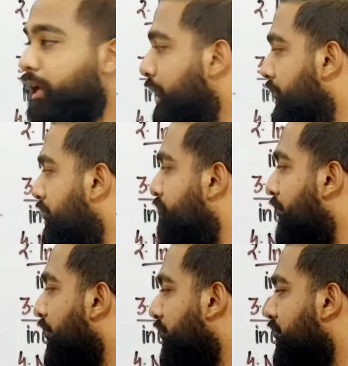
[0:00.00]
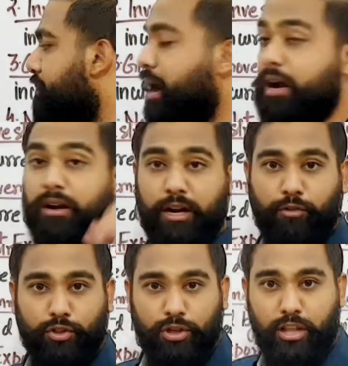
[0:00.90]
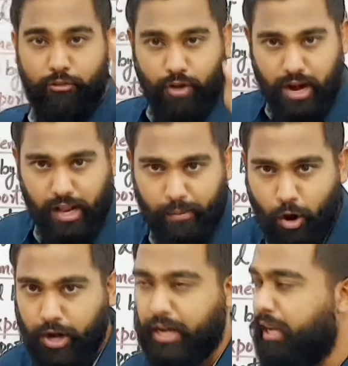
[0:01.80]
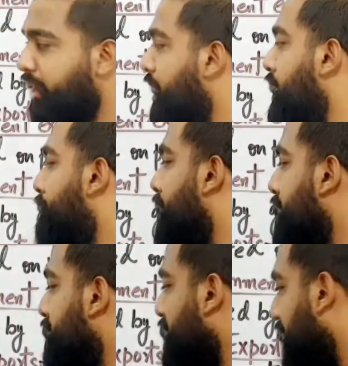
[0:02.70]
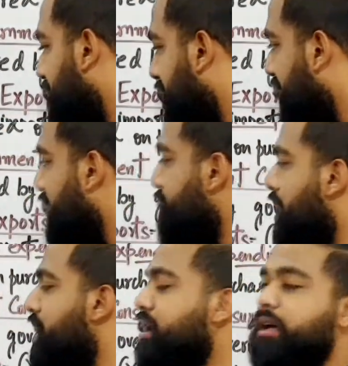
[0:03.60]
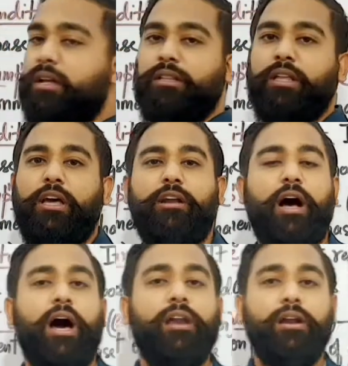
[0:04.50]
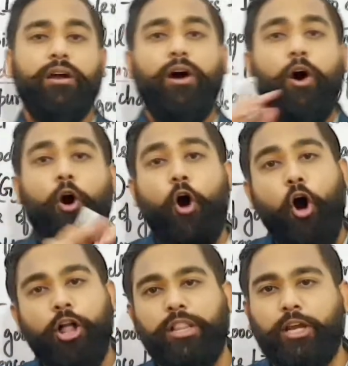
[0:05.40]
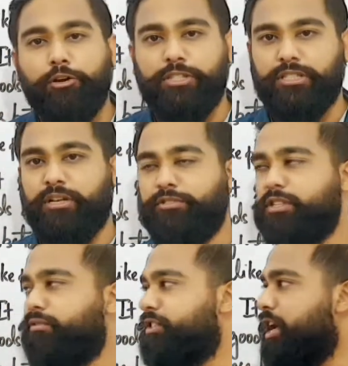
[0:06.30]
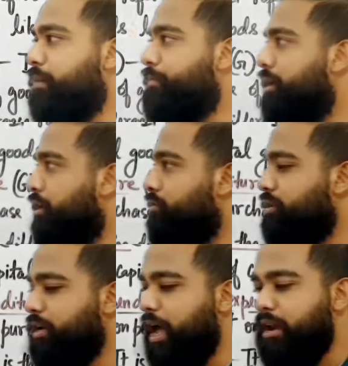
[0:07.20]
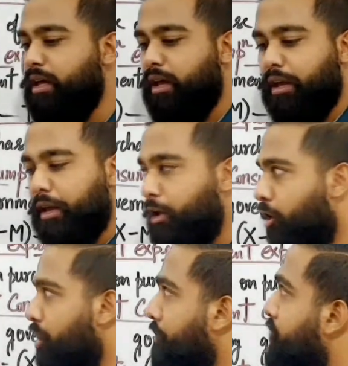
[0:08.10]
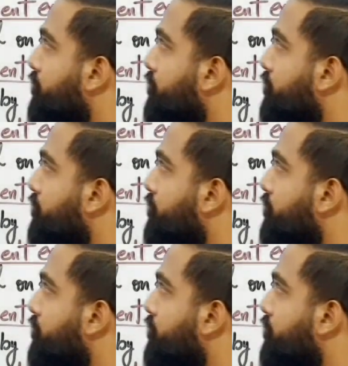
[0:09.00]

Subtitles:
Here market demand, it was only one commodity. But in the aggregate demand, there are all the goods and services which are produced in an economy.